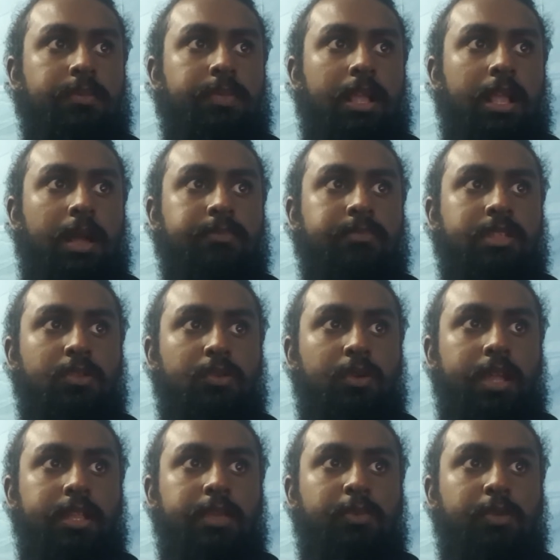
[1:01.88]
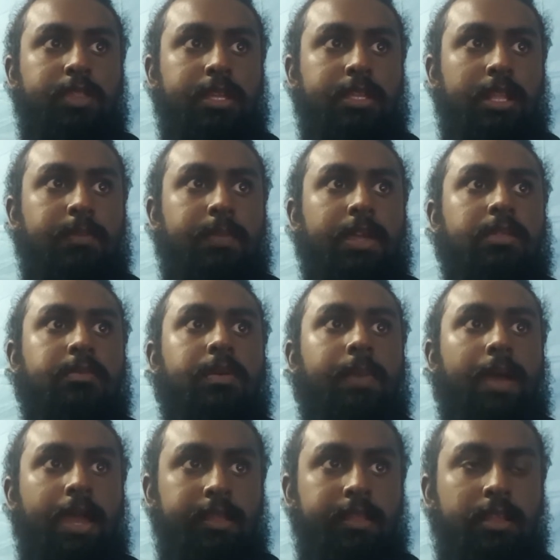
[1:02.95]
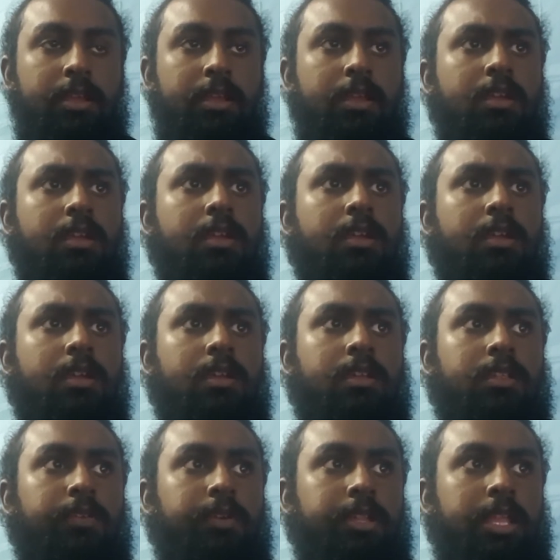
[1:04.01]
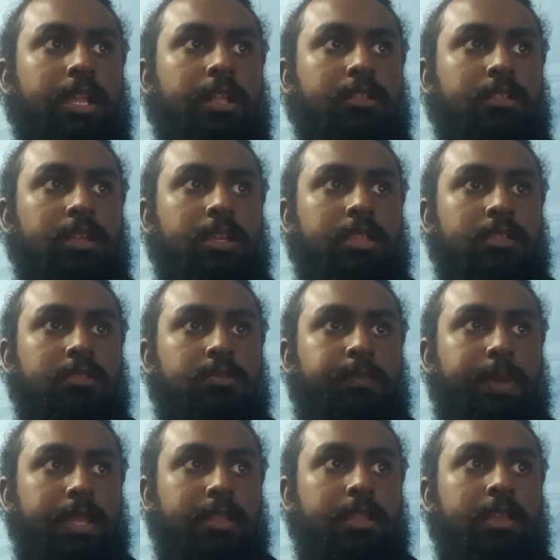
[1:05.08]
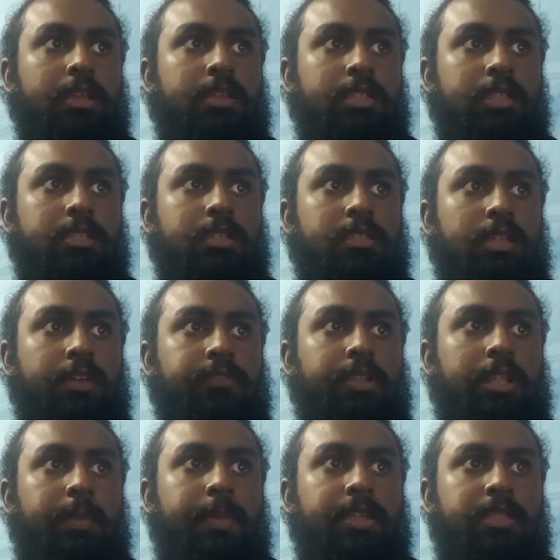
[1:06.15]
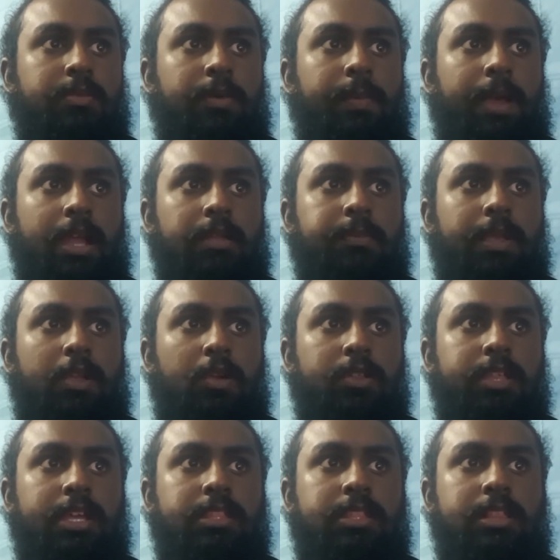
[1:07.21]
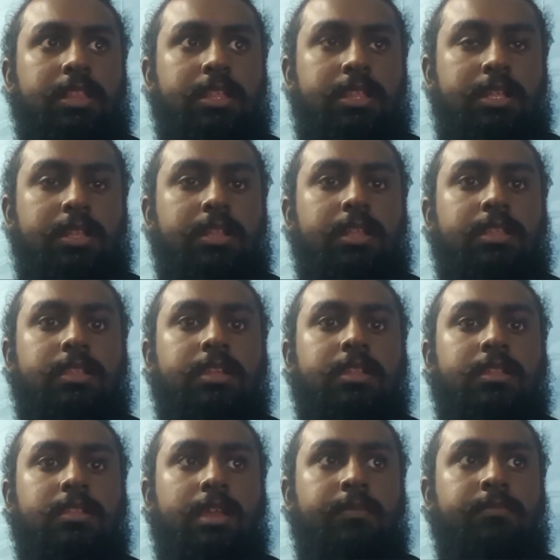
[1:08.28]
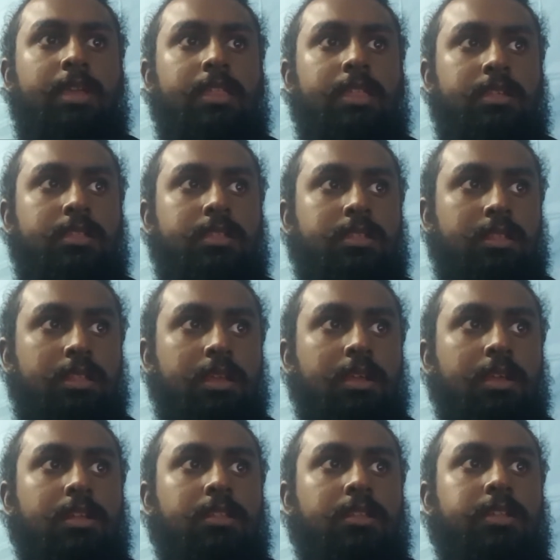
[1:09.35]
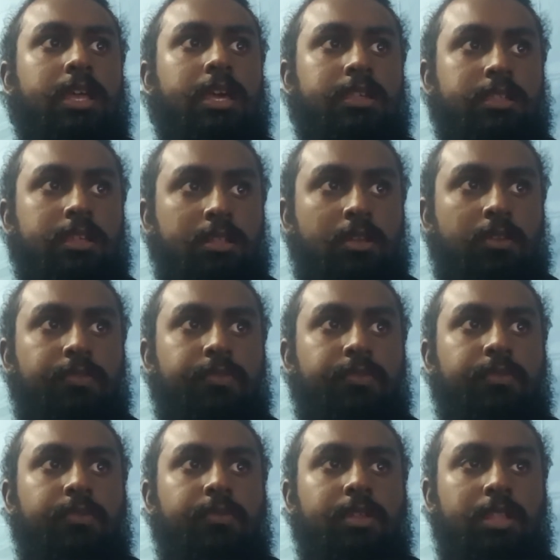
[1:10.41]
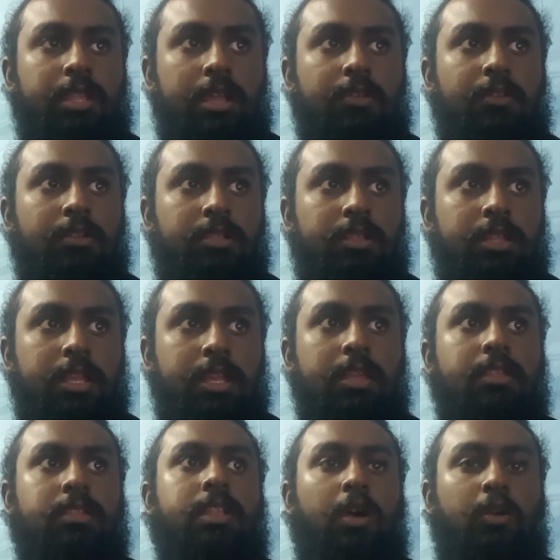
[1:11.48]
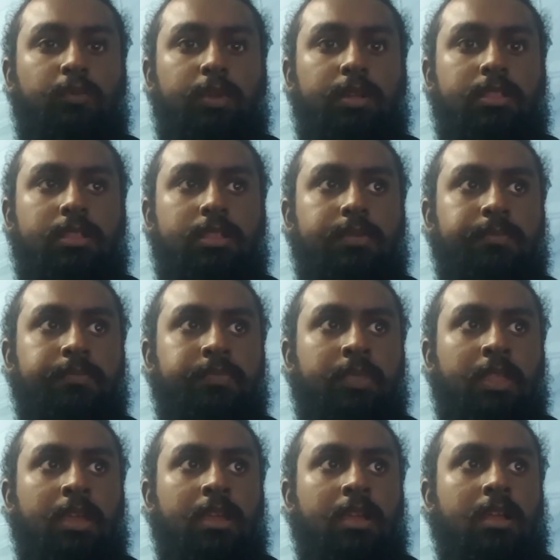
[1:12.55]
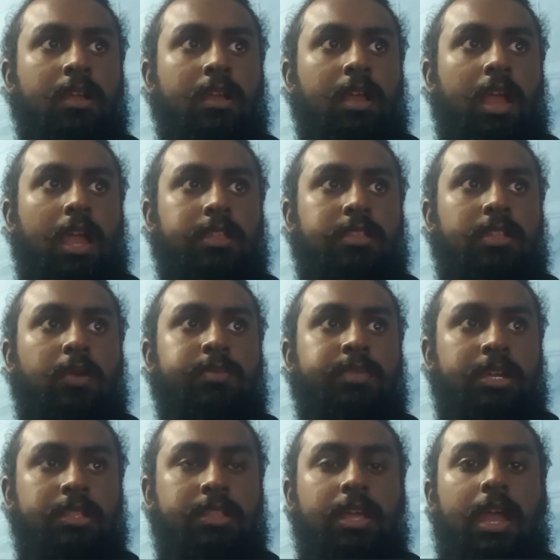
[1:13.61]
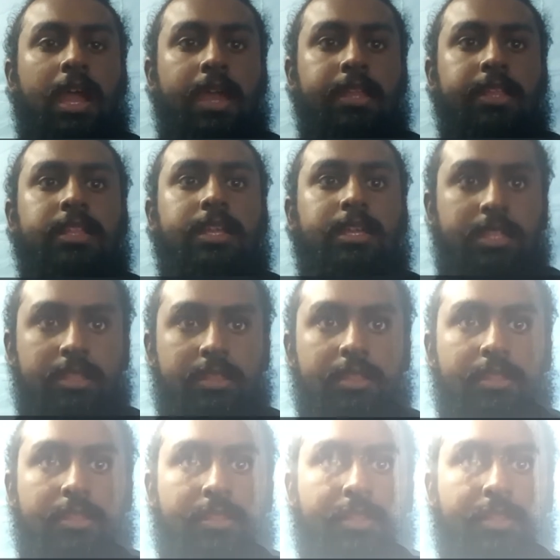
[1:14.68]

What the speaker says: becomes 0 at the projectile maximum height. The vertical speed increases after the maximum height because acceleration is in the same direction. The direction of vertical velocity is downwards as the object's height decreases.